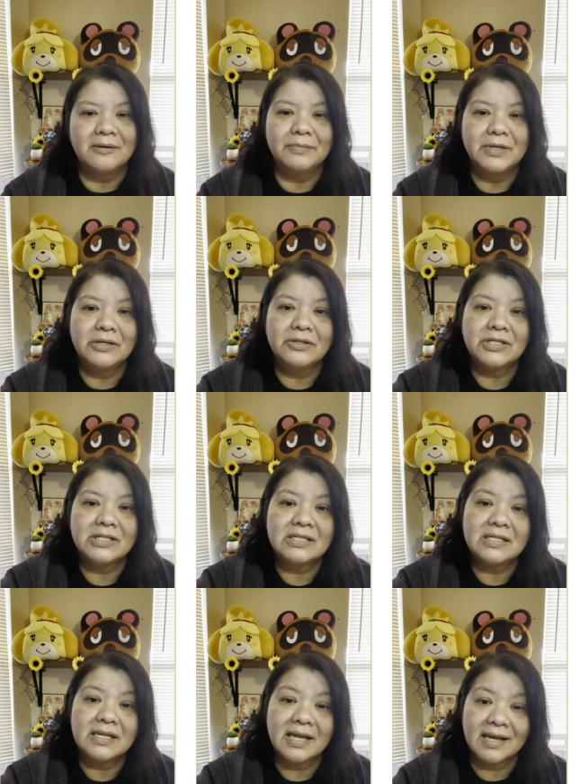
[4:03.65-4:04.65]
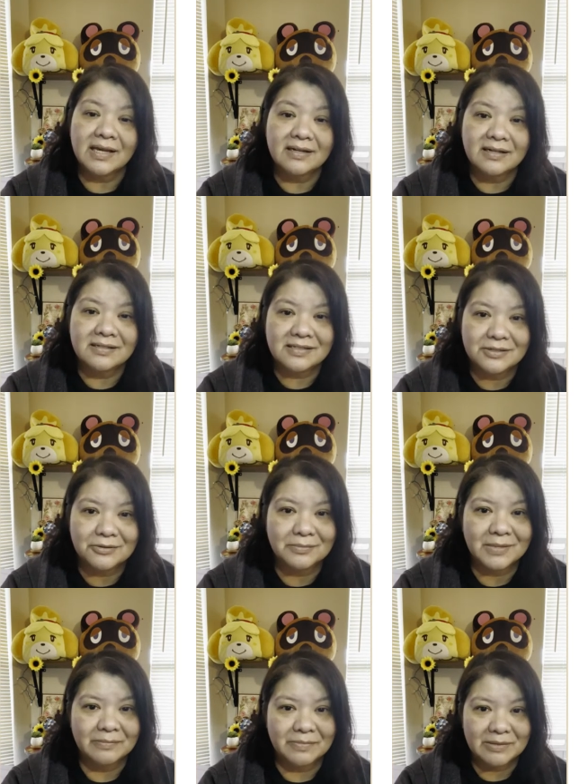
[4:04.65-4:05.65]
but you just can't assume
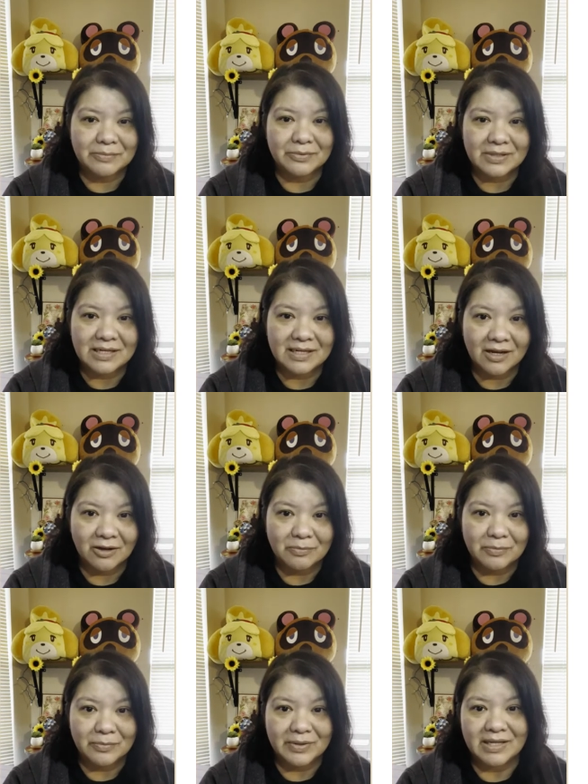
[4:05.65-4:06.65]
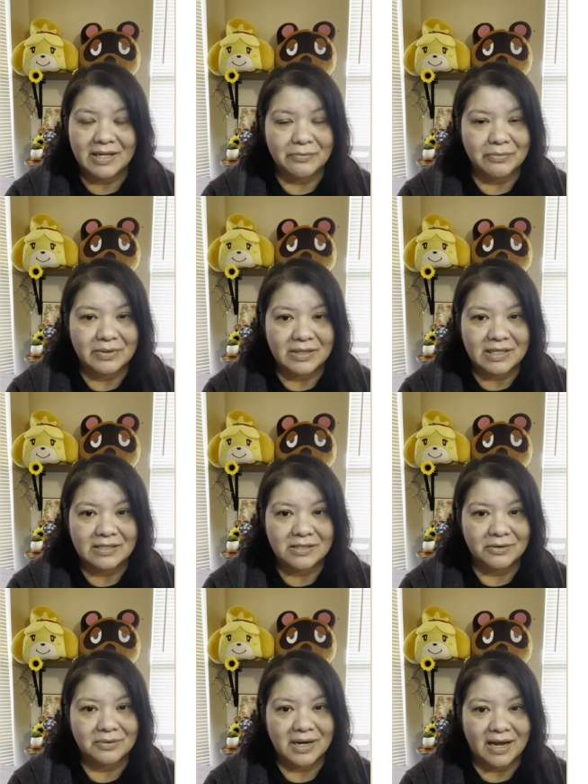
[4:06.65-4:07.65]
that people need help when they really
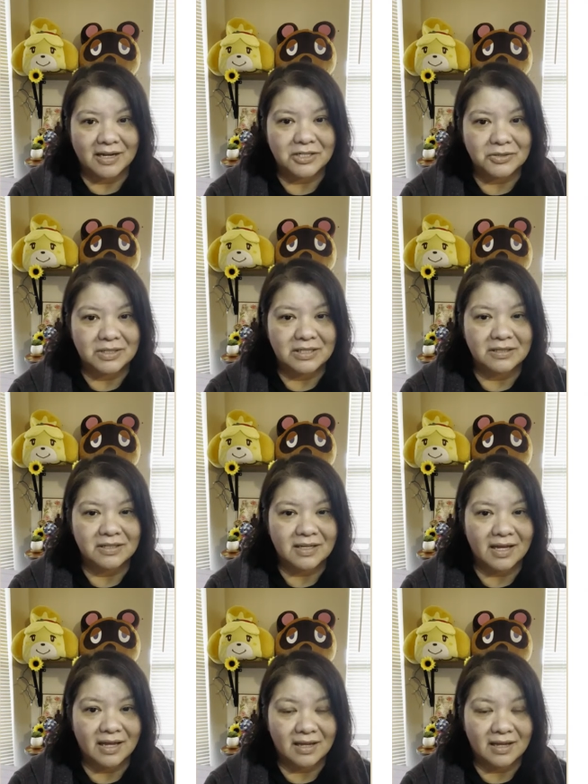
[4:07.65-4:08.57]
don't actually look